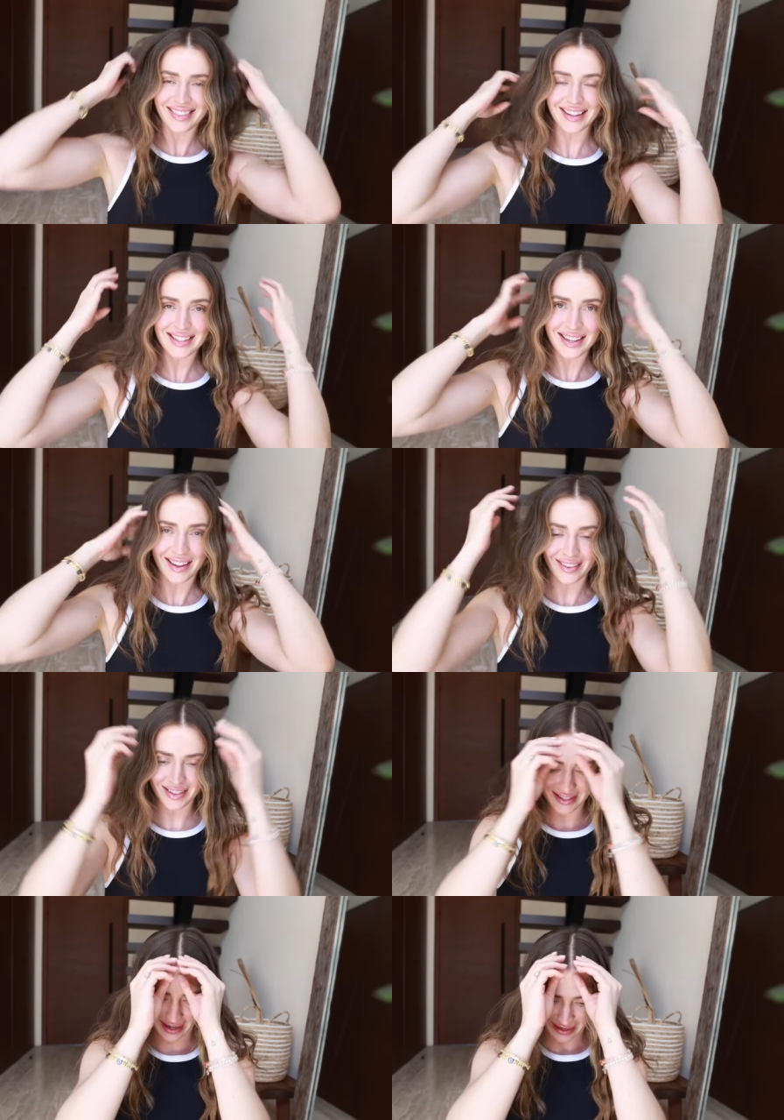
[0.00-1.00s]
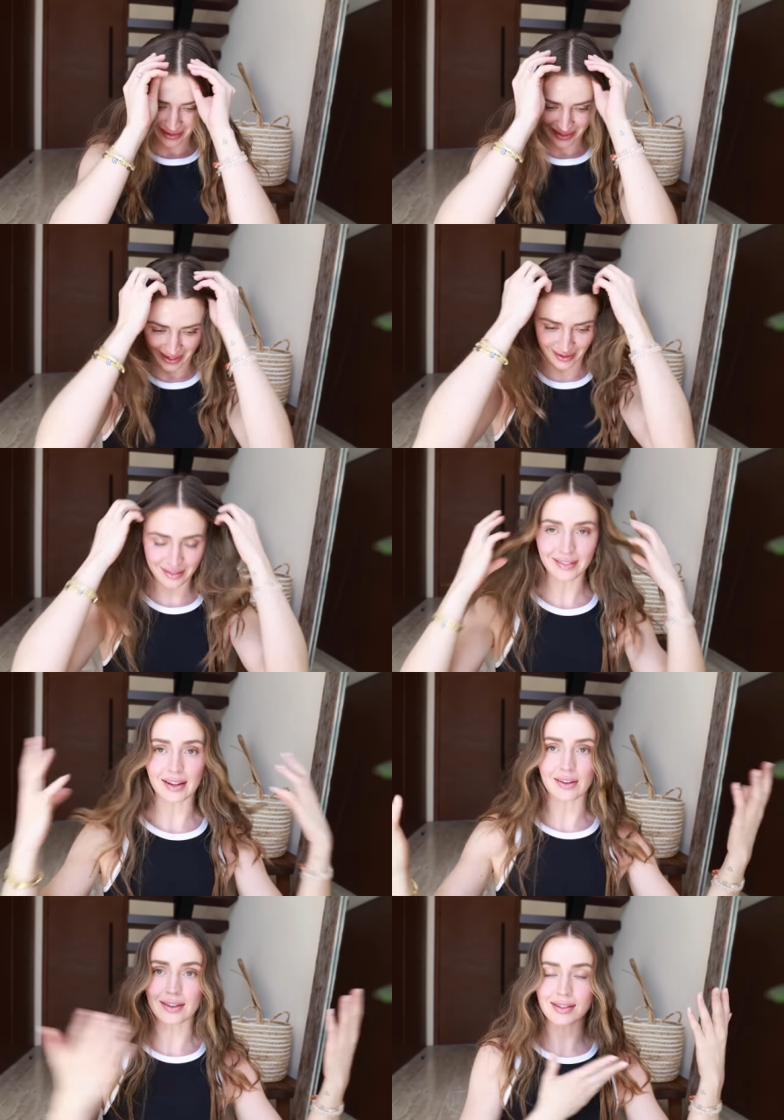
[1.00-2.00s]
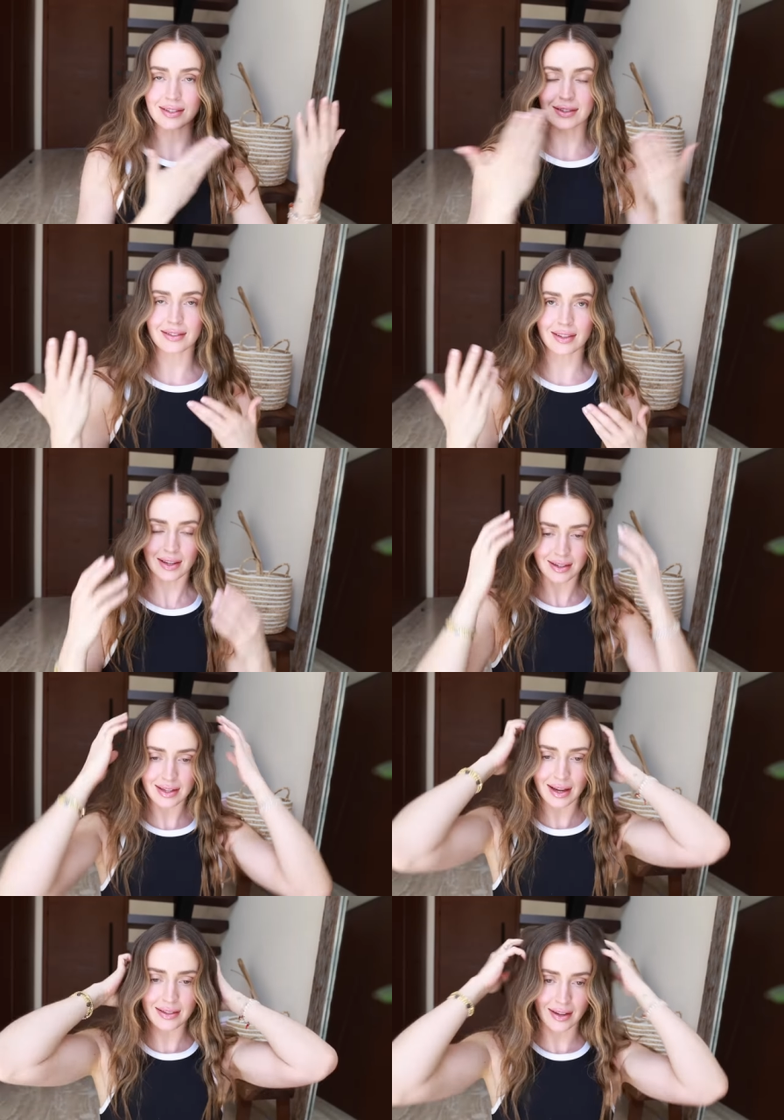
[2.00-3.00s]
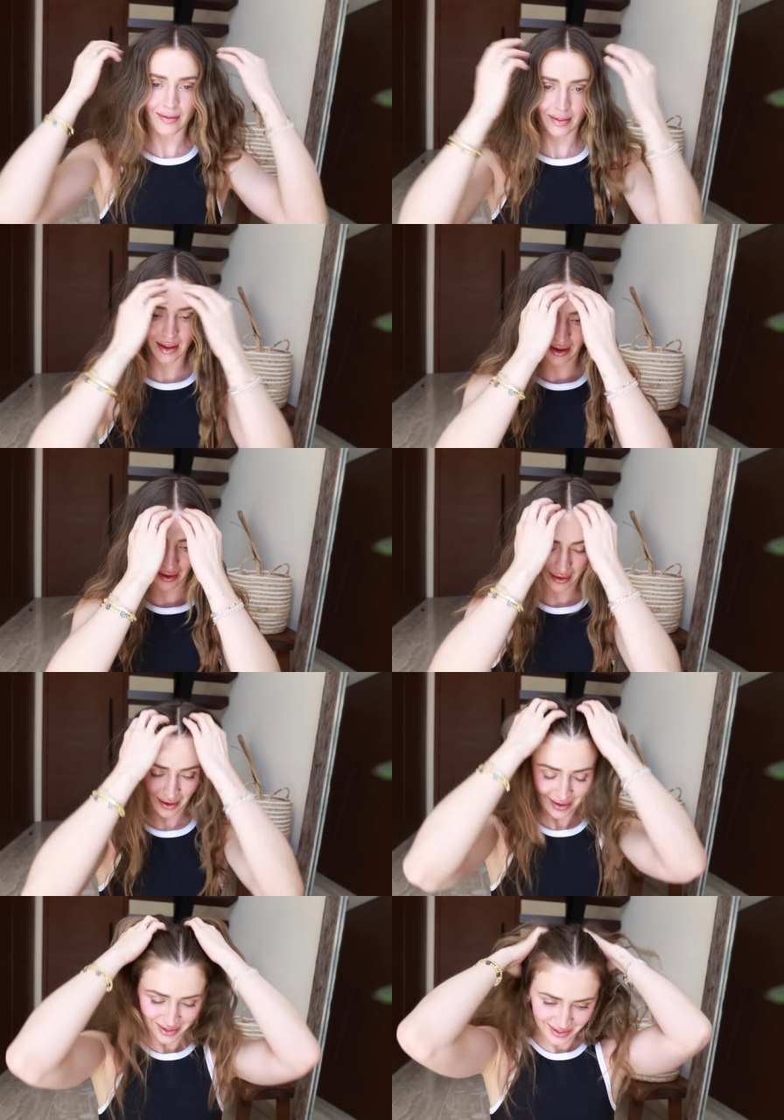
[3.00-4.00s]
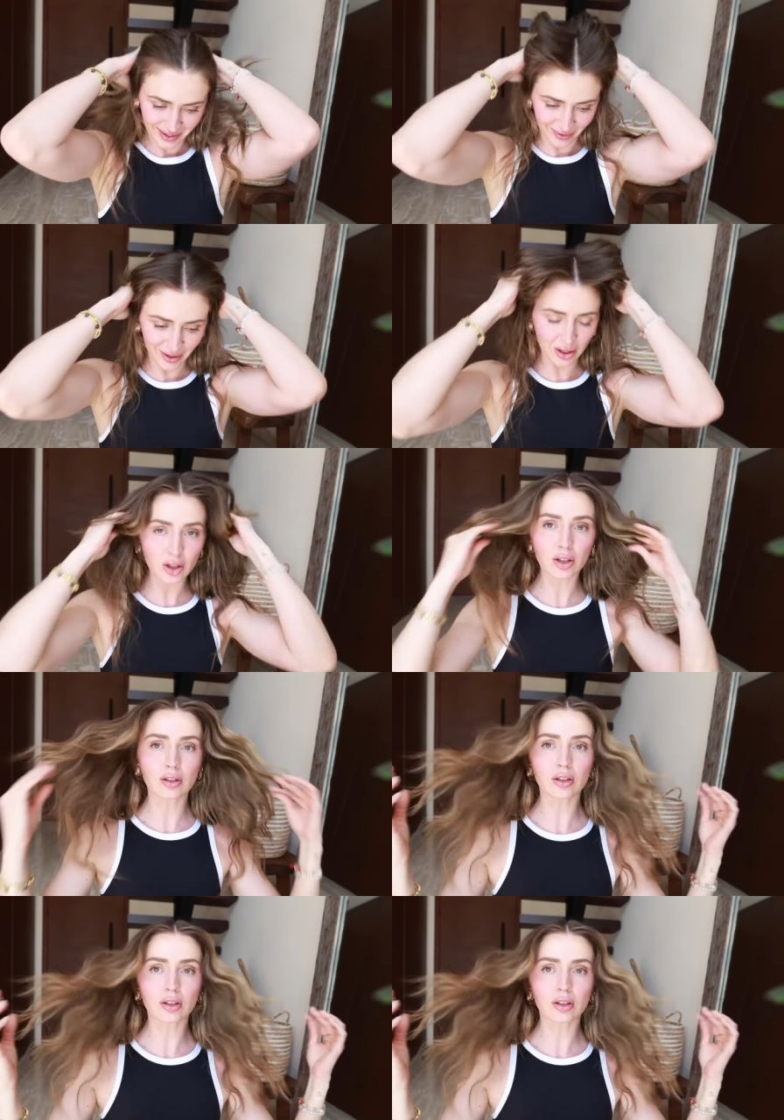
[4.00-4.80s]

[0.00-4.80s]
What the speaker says: that's the other side done. Literally just the exact same thing. And then I just give it a good